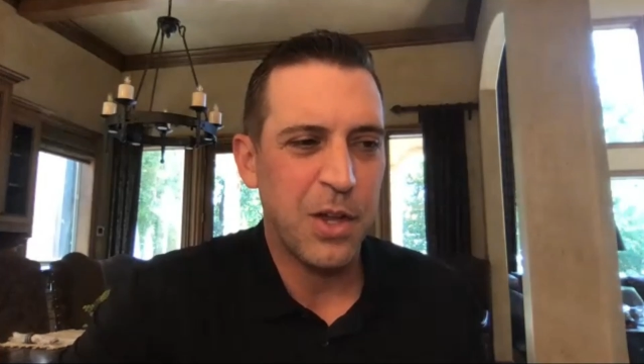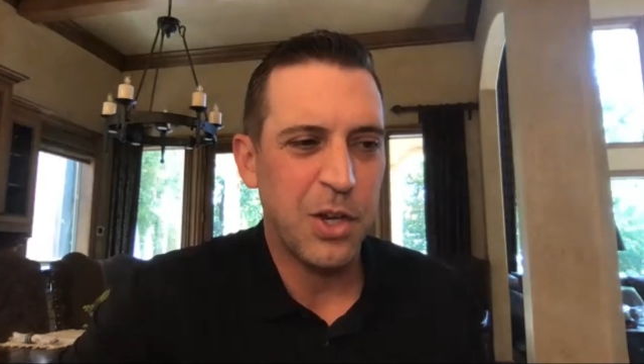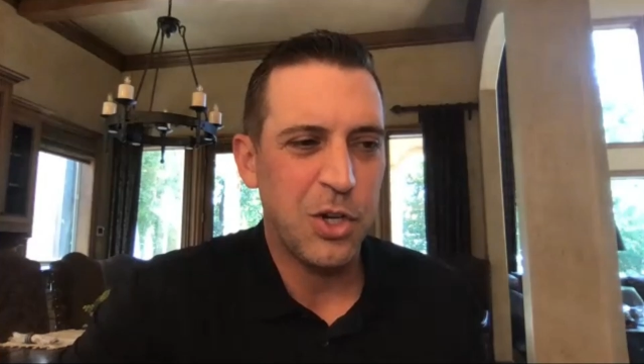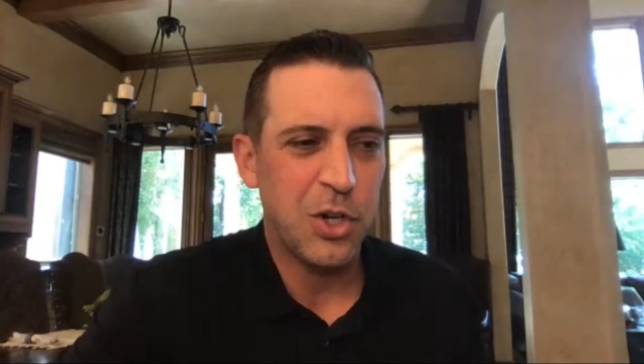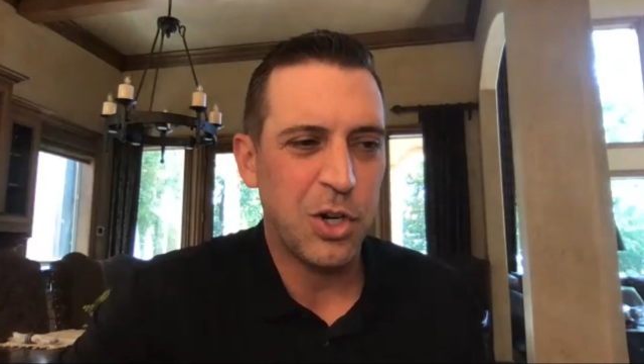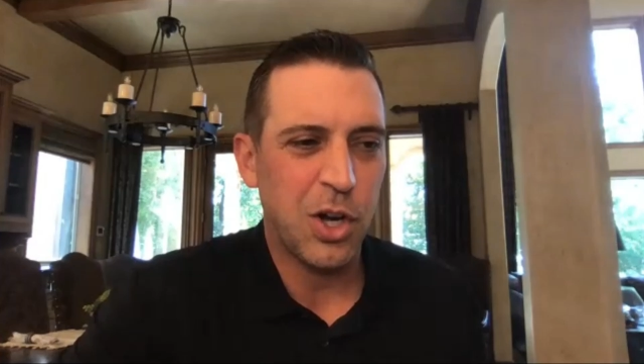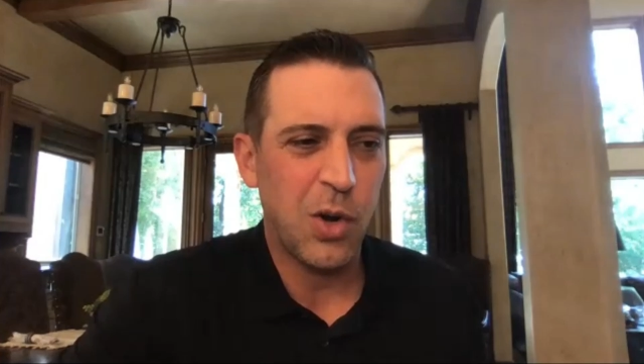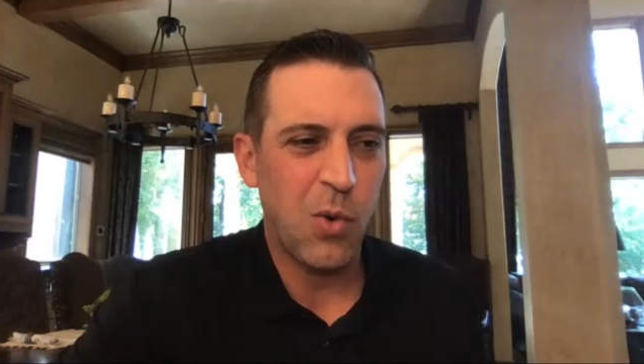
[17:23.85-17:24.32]

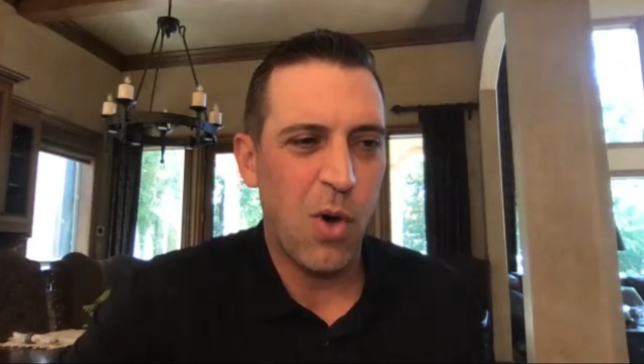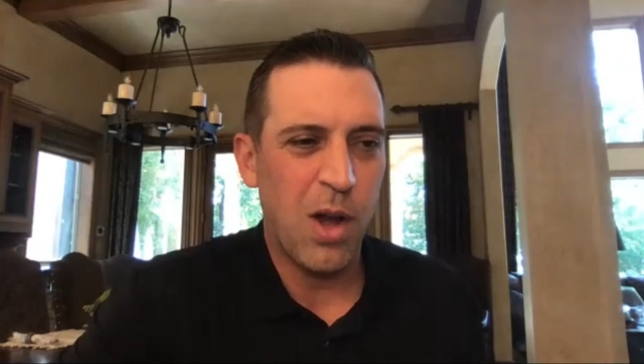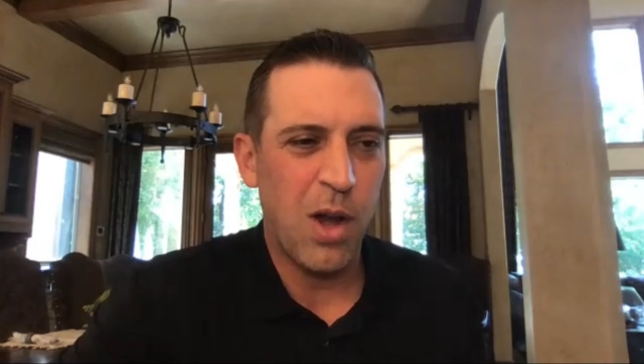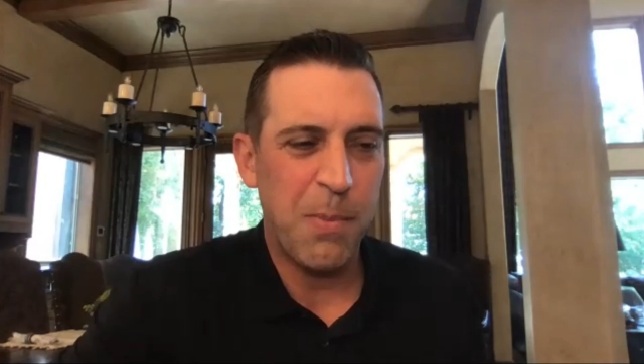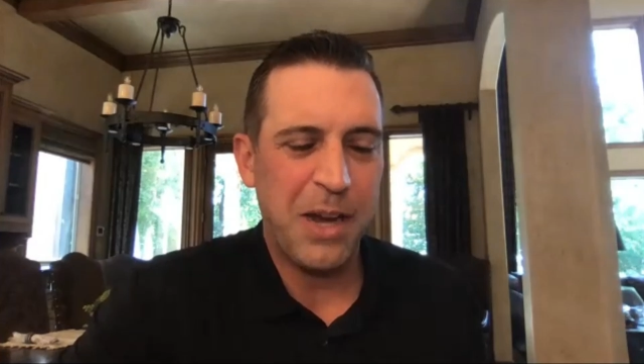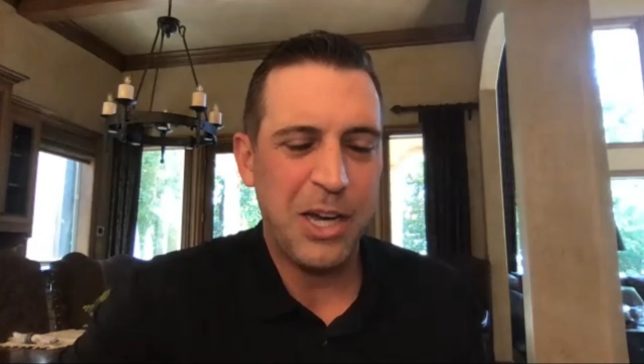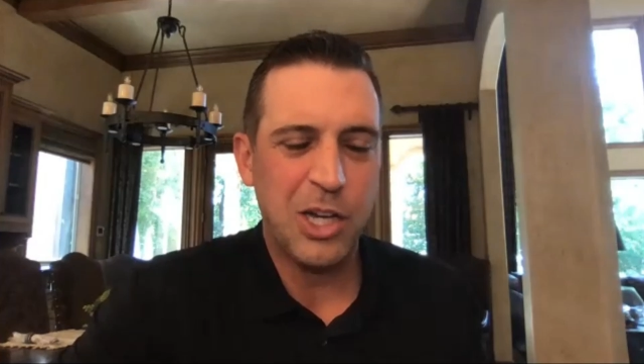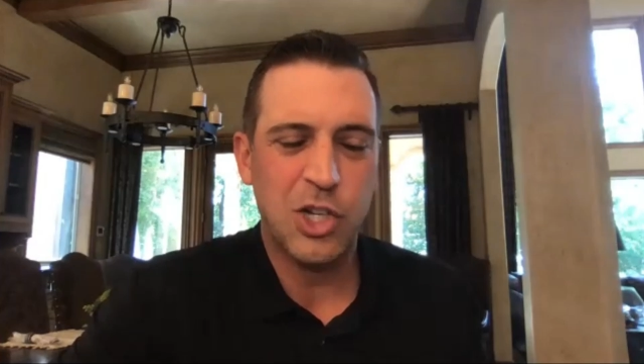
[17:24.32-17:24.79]
you're going to want
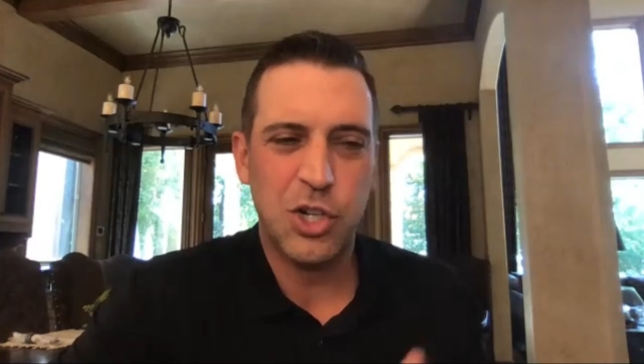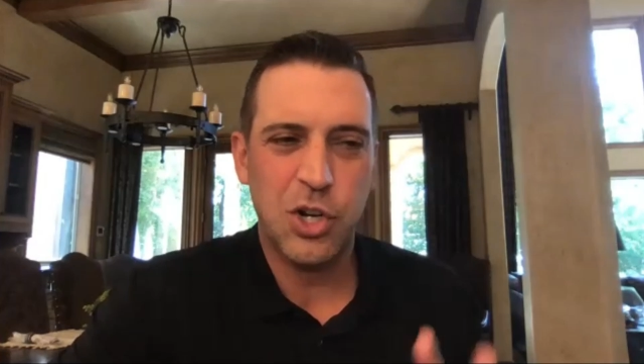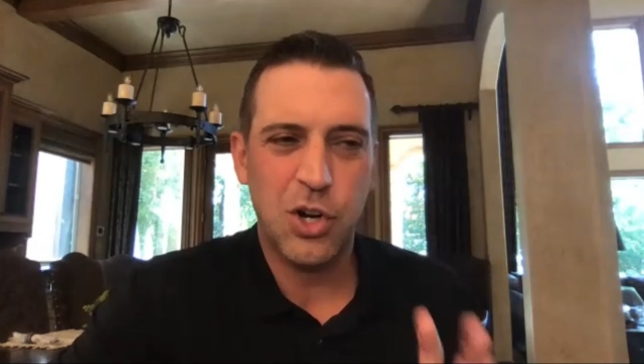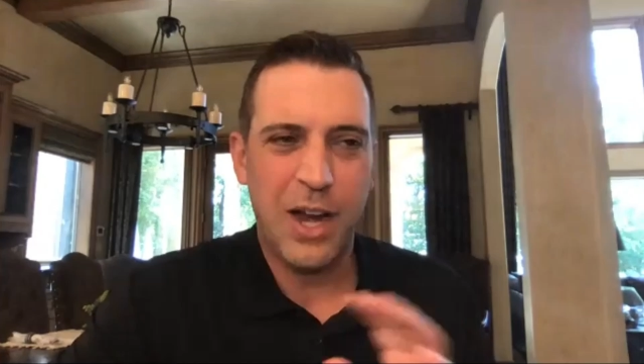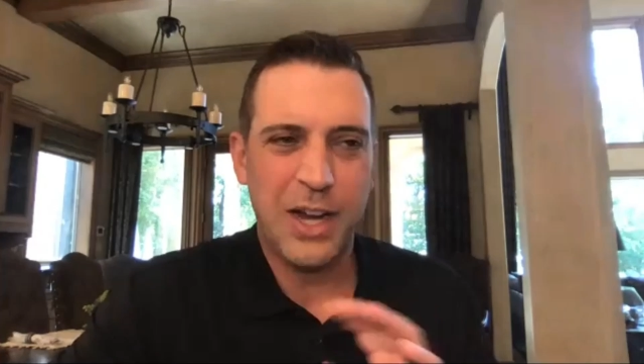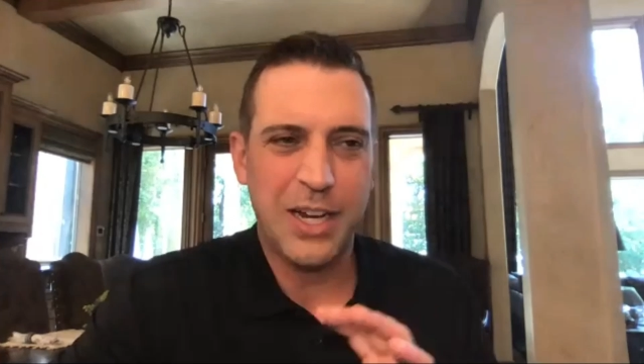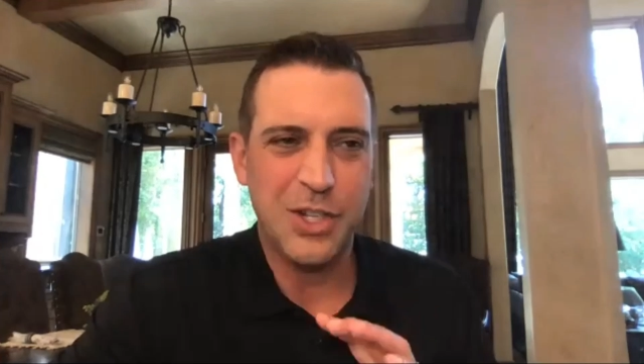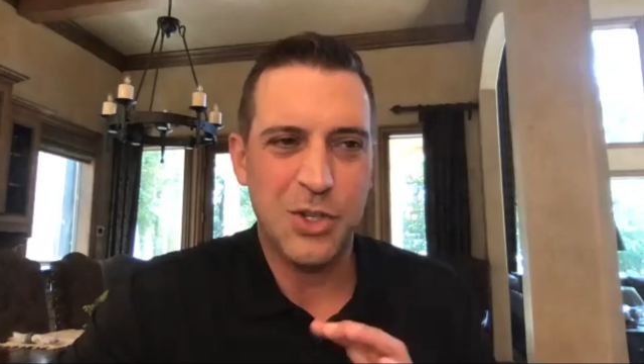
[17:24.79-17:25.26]
to make
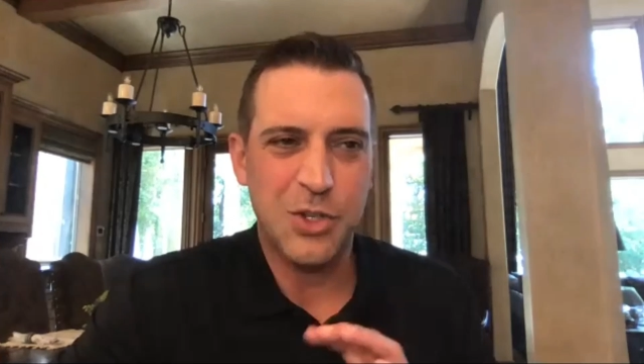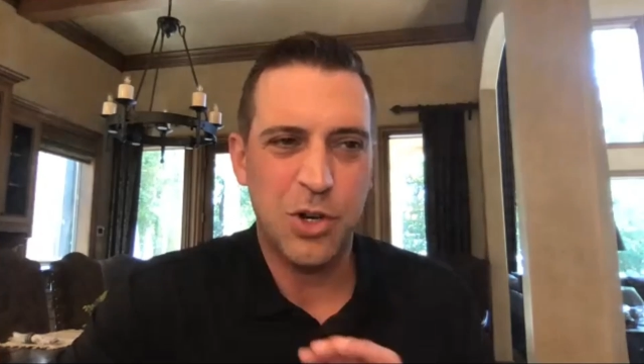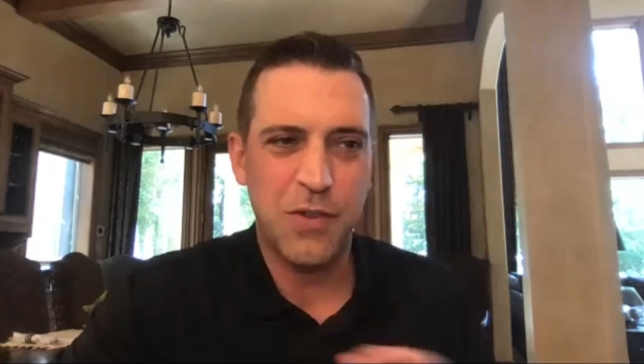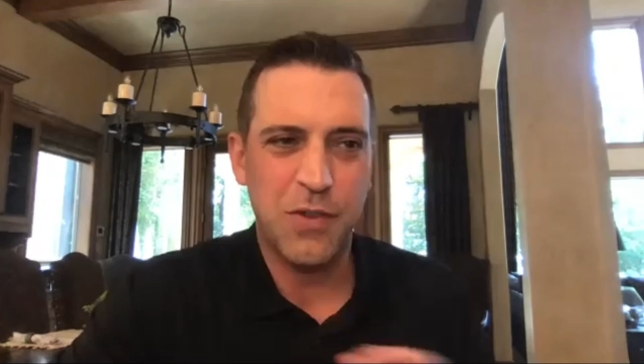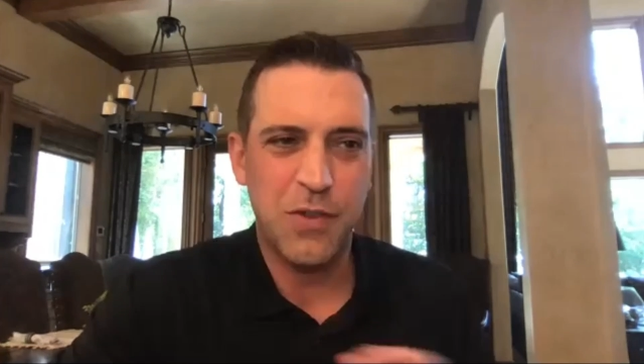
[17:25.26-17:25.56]
sure I can serve